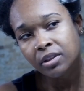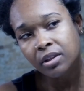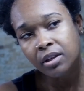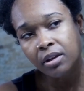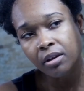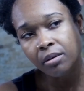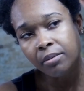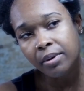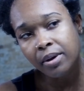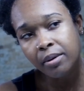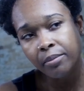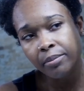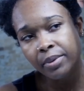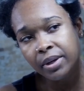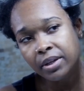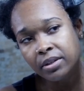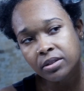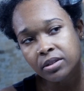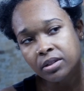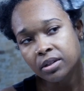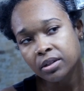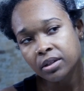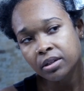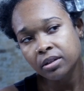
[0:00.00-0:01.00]
thing about
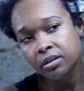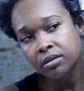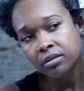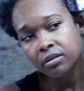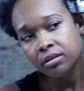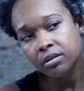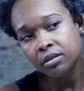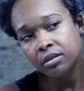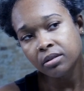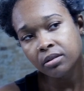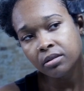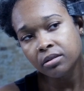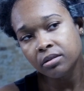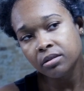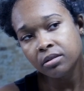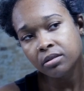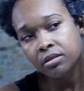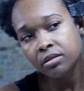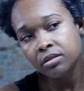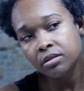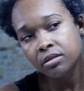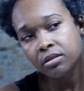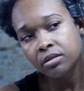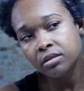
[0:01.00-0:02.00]
Beijing
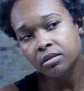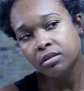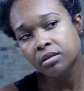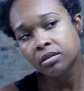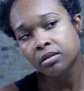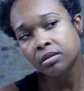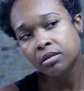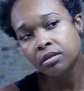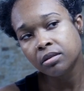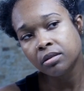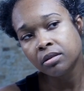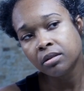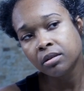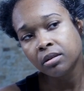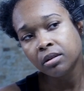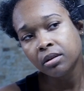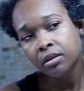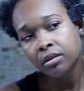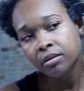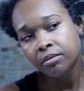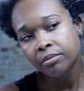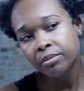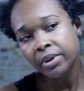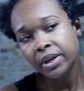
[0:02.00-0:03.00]
is,
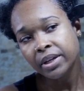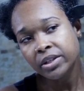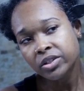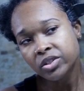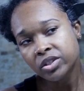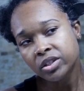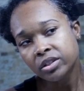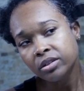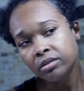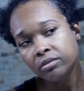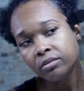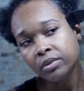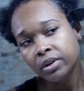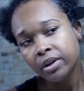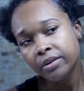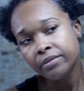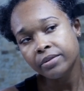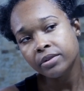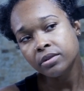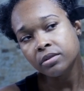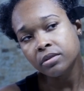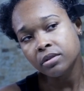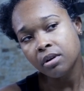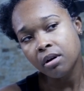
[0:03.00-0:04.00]
Beijing,
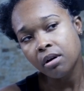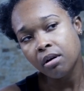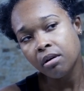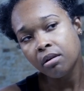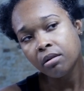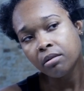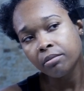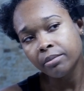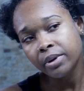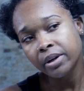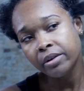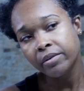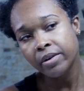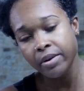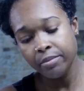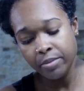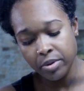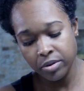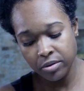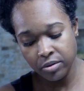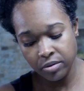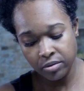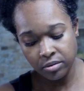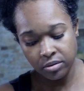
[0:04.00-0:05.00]
whatever it's called, my
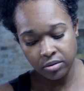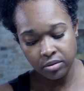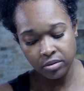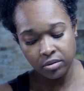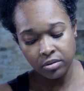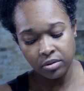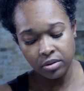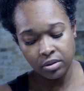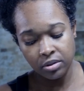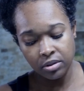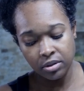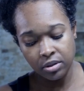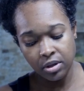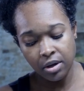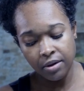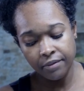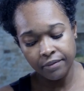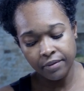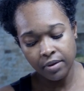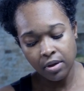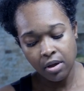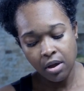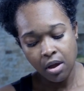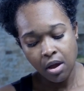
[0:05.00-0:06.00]
grandmother used to use this
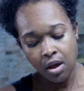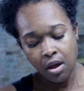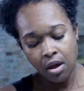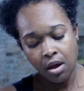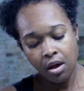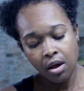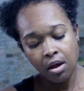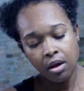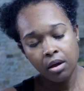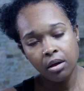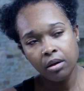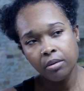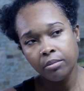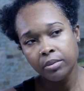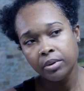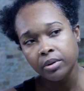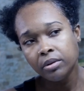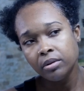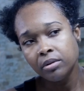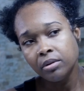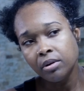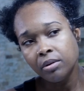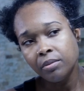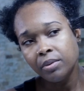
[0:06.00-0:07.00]
stuff.
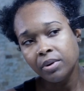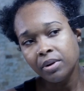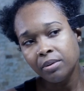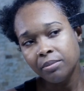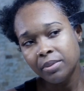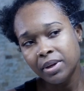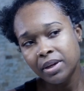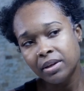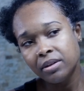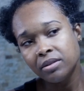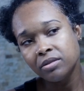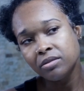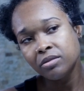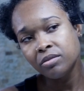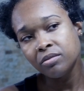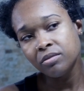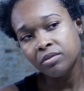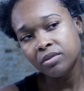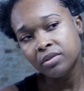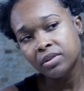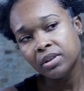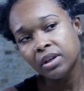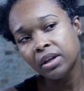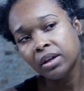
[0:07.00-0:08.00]
You don't want to make it
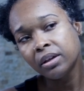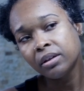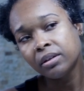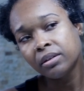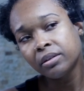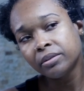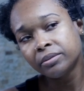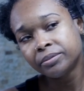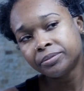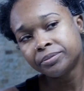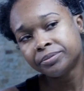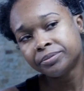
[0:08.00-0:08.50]
too thick,